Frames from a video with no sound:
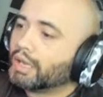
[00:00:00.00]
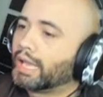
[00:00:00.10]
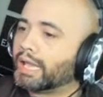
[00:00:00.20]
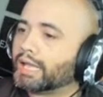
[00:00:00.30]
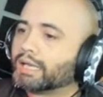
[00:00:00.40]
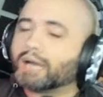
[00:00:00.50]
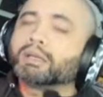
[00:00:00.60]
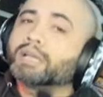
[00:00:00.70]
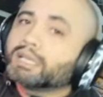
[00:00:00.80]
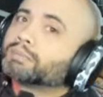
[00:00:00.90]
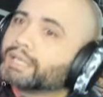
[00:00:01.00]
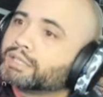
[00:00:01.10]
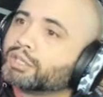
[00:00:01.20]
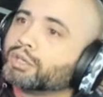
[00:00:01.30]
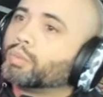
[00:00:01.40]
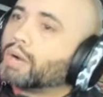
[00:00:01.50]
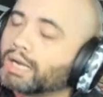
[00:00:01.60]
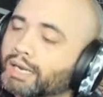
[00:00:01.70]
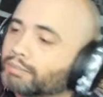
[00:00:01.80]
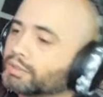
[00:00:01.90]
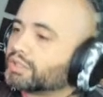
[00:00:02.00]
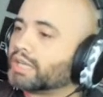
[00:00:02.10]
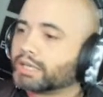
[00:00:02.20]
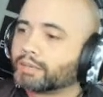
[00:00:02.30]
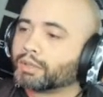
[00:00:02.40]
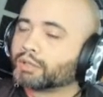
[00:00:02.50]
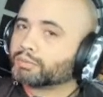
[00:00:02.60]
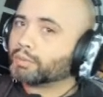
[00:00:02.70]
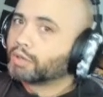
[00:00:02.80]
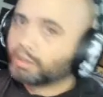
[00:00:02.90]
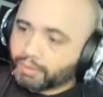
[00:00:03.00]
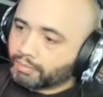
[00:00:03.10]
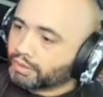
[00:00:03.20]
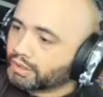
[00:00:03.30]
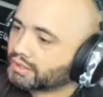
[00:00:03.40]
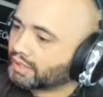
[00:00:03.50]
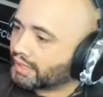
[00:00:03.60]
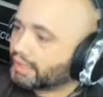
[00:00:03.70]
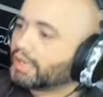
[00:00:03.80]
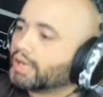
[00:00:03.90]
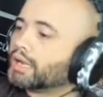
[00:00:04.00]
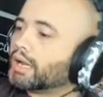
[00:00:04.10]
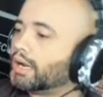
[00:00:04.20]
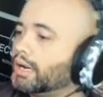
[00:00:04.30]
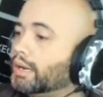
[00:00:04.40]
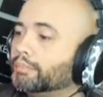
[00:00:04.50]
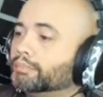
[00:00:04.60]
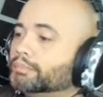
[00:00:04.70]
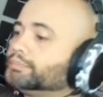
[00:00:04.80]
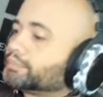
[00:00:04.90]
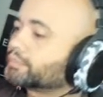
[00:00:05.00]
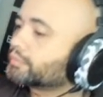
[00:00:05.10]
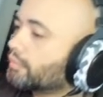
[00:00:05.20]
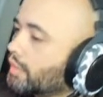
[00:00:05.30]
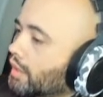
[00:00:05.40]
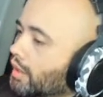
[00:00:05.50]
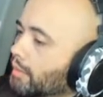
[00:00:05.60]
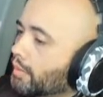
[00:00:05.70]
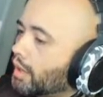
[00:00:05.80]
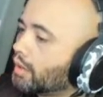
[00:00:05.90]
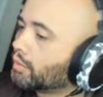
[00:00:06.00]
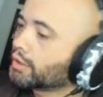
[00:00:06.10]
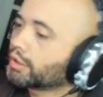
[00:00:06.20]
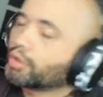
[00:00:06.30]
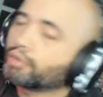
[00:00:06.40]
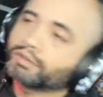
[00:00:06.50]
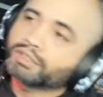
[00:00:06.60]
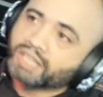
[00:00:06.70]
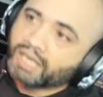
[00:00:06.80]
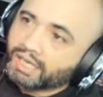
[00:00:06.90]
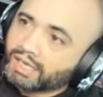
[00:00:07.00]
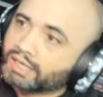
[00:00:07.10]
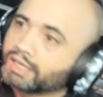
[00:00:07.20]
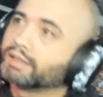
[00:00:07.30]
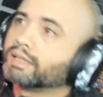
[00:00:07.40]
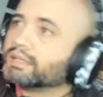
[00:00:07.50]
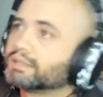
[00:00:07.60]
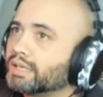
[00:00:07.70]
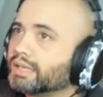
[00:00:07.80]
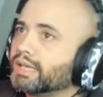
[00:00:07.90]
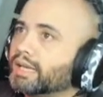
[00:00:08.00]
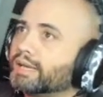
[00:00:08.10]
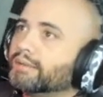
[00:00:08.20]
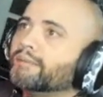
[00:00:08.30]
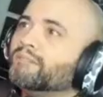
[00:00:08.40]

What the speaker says: And I'm going to explain to you why. I'm just not going to blow smoke up your booty today. Um, we're going to go over his kit and things like that.